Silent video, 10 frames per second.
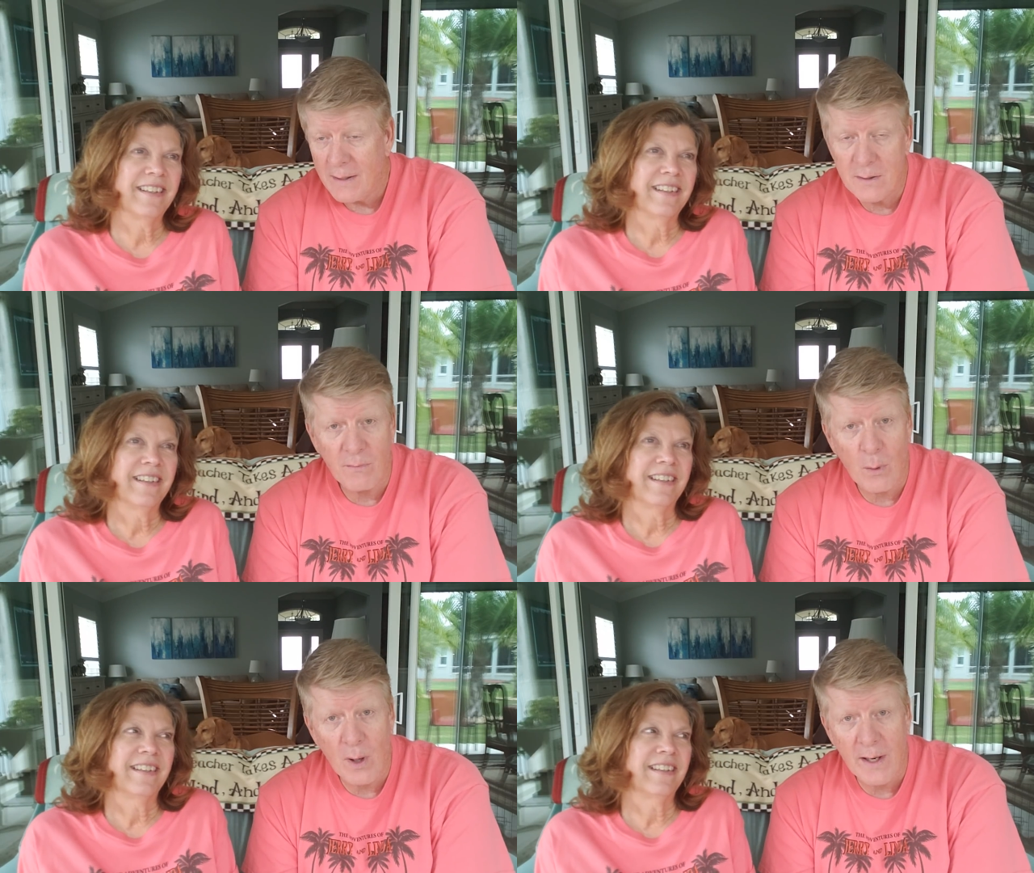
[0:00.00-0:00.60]
Speaker 1: to
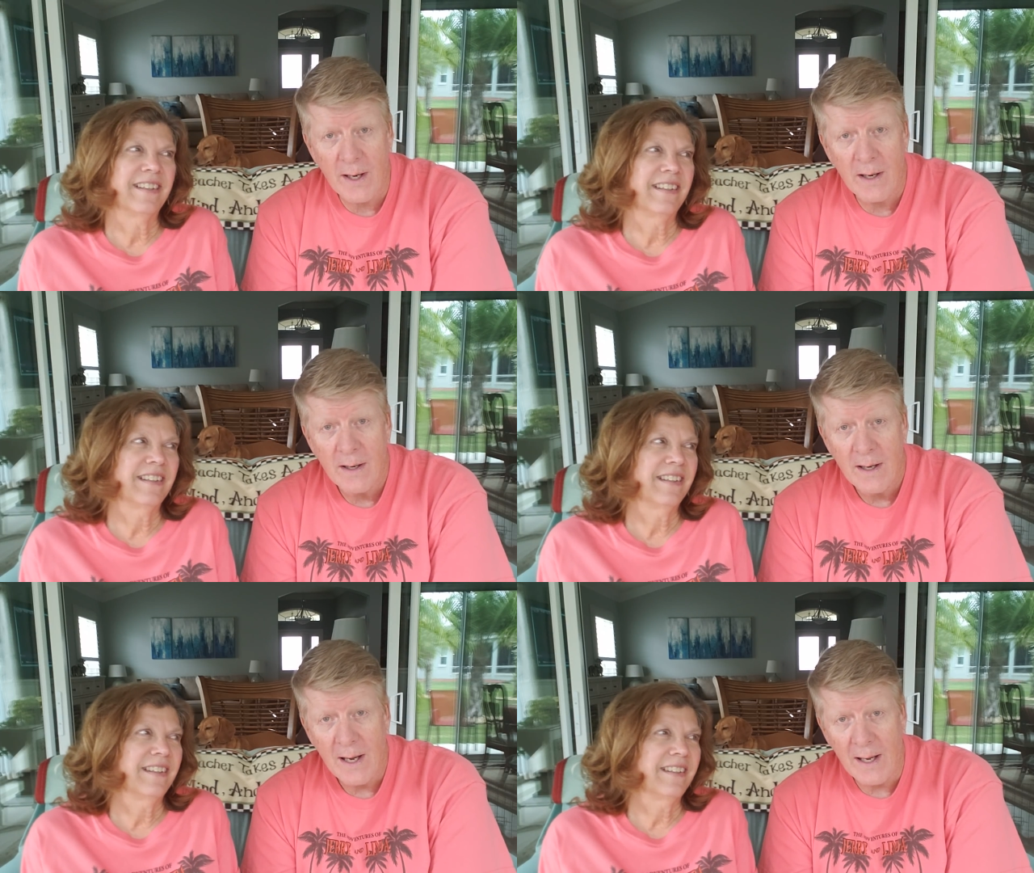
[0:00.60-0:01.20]
Florida,
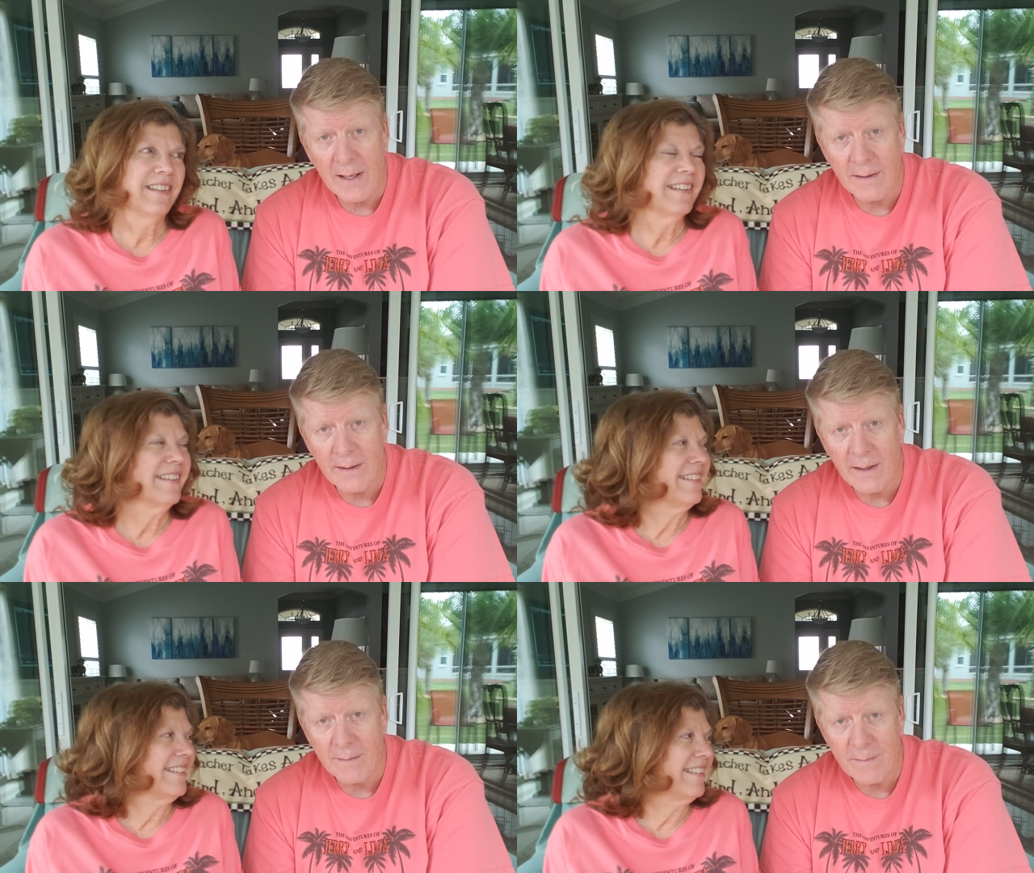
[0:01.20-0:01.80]
and
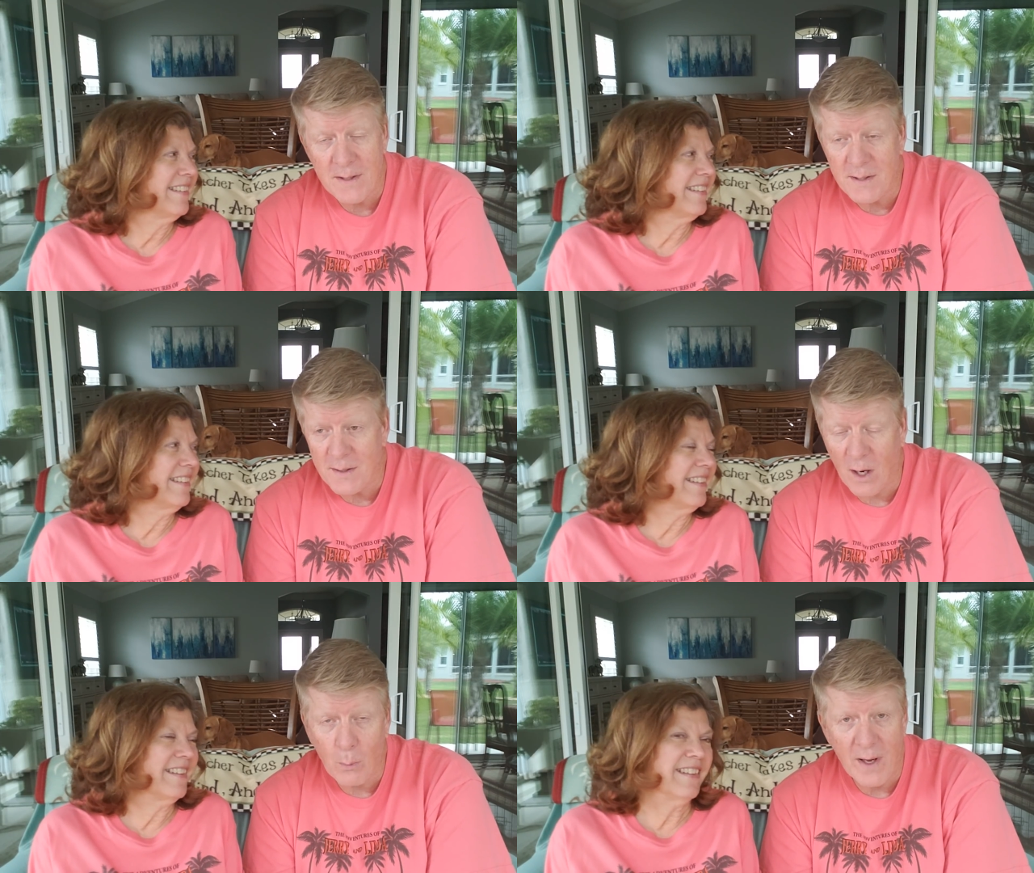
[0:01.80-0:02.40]
this is
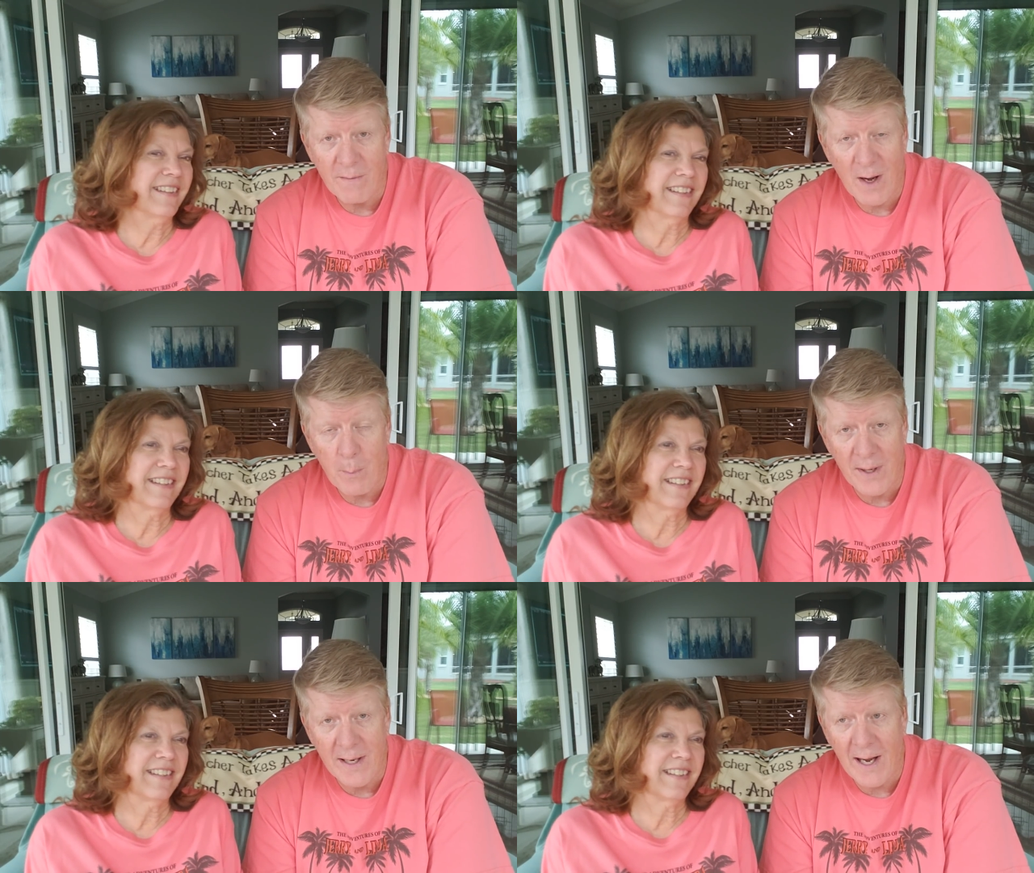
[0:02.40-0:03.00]
our way of
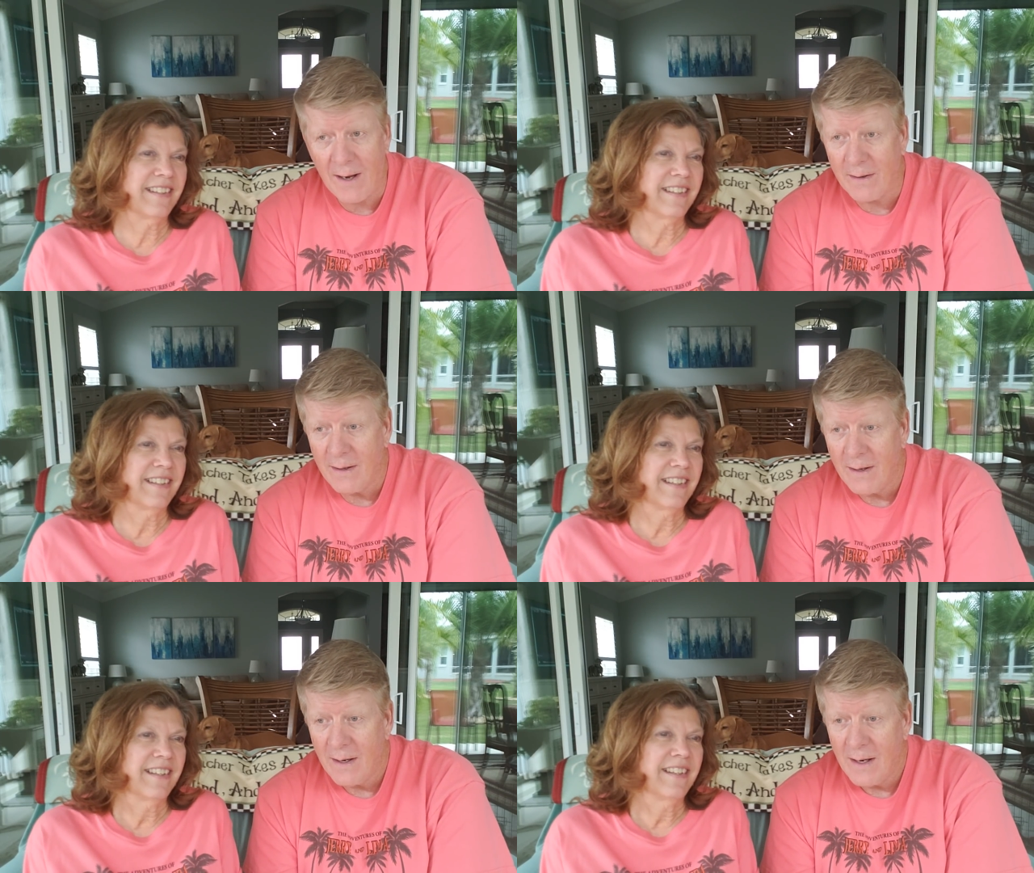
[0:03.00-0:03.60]
helping out.
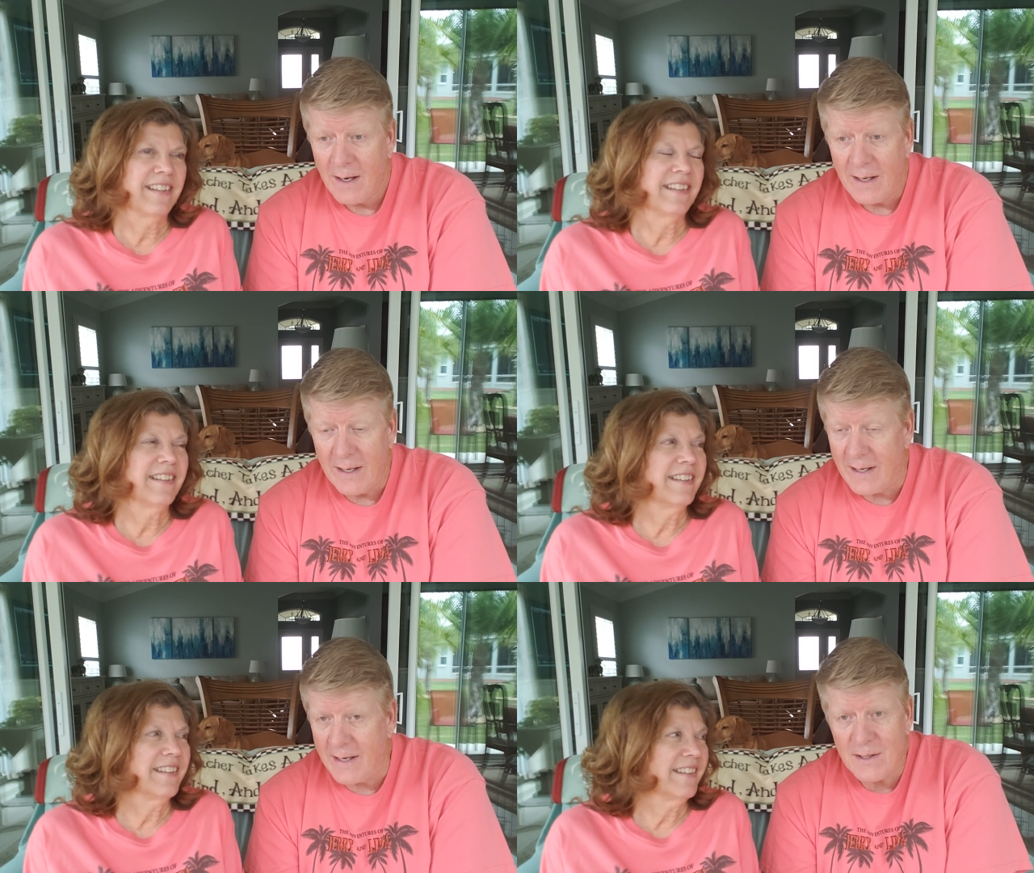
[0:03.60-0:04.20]

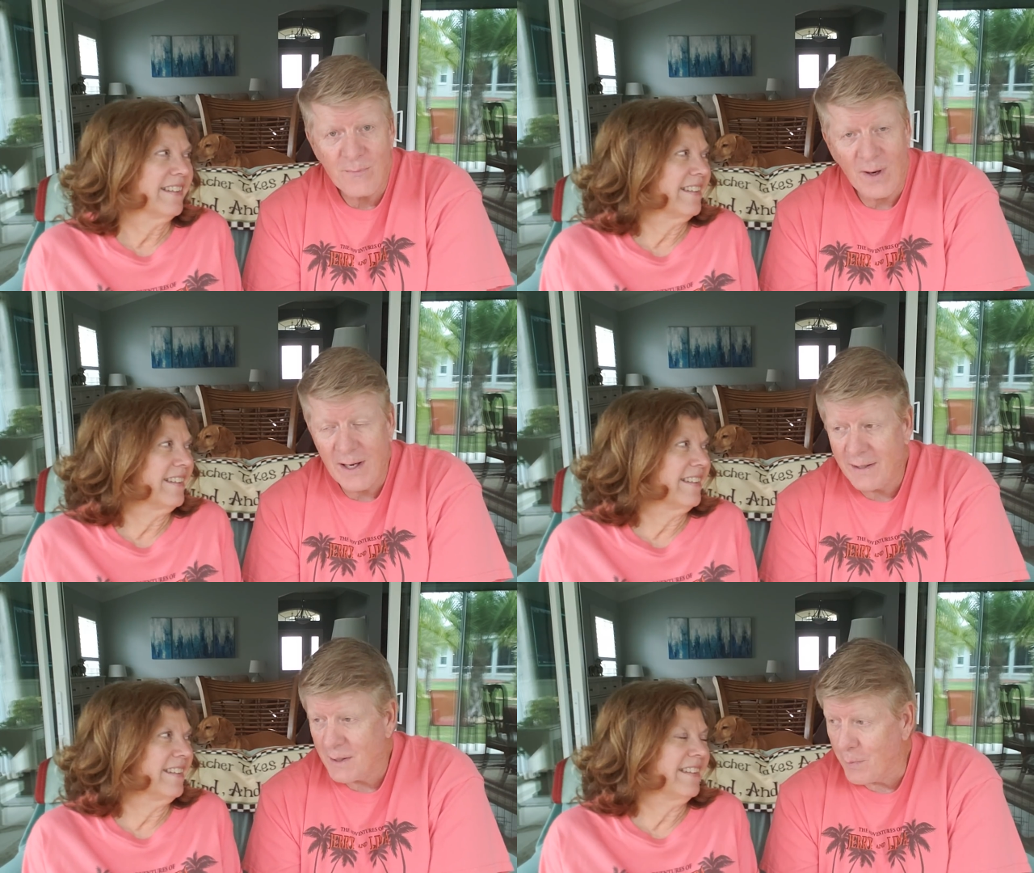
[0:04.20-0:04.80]
It is
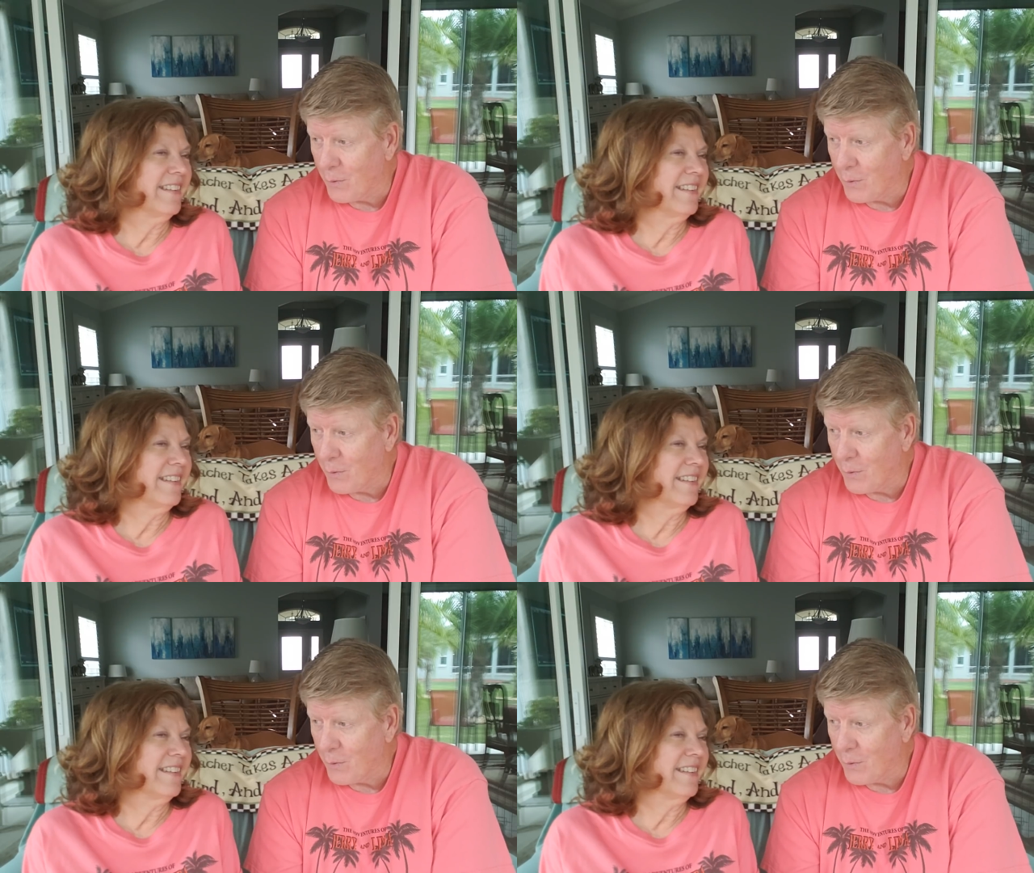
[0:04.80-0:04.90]
fun to be